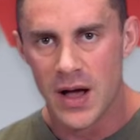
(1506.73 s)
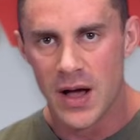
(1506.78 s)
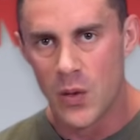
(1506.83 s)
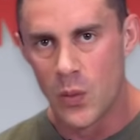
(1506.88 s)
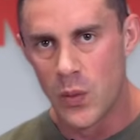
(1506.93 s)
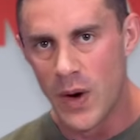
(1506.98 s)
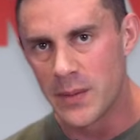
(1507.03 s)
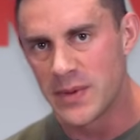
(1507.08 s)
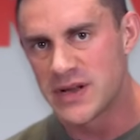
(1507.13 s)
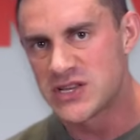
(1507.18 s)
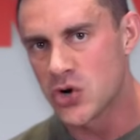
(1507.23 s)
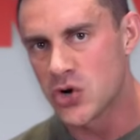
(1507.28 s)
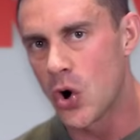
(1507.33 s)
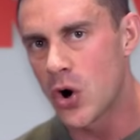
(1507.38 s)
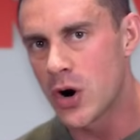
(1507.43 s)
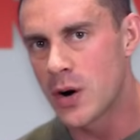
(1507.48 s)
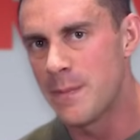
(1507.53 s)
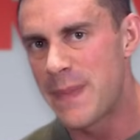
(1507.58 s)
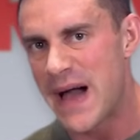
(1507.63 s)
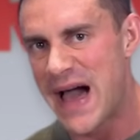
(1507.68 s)
When we
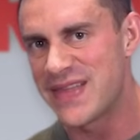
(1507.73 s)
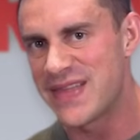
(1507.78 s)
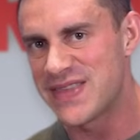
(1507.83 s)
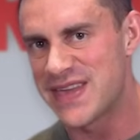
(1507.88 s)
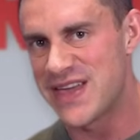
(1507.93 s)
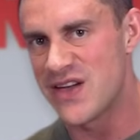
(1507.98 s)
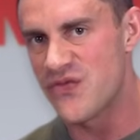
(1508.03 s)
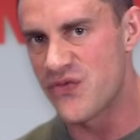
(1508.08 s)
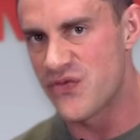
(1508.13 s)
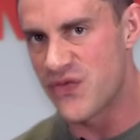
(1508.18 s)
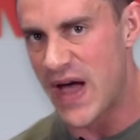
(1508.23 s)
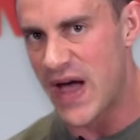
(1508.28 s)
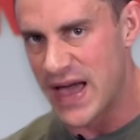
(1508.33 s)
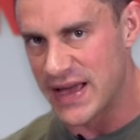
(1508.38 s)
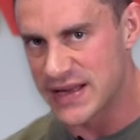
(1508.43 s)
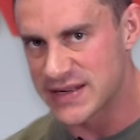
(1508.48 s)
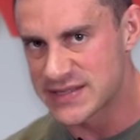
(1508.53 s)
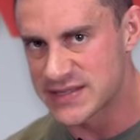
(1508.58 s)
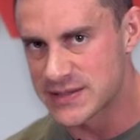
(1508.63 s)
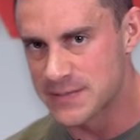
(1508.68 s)
talk about the
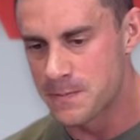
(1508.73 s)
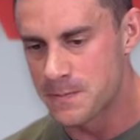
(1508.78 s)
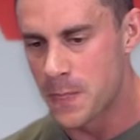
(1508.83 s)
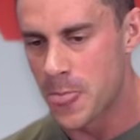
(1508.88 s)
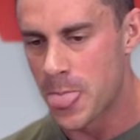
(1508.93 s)
effects,